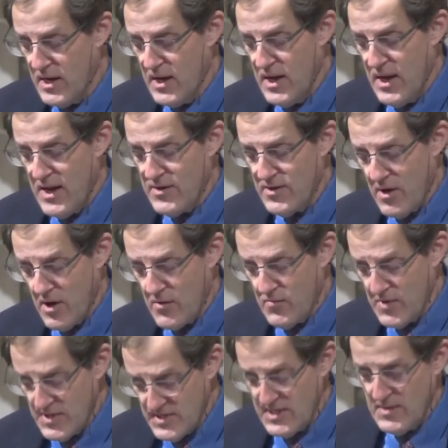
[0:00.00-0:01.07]
and our
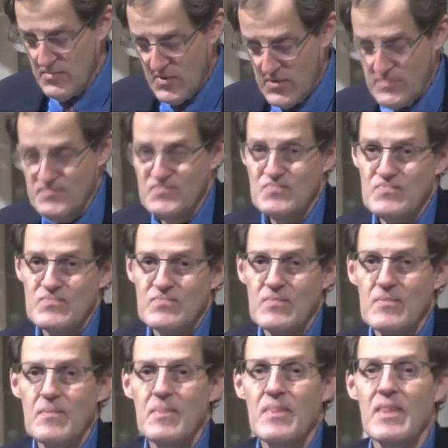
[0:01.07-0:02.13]
redeemer.
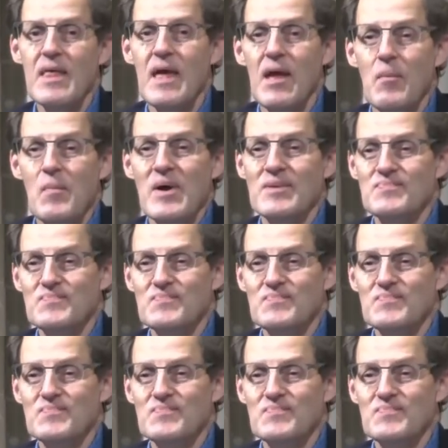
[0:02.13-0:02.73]
Amen.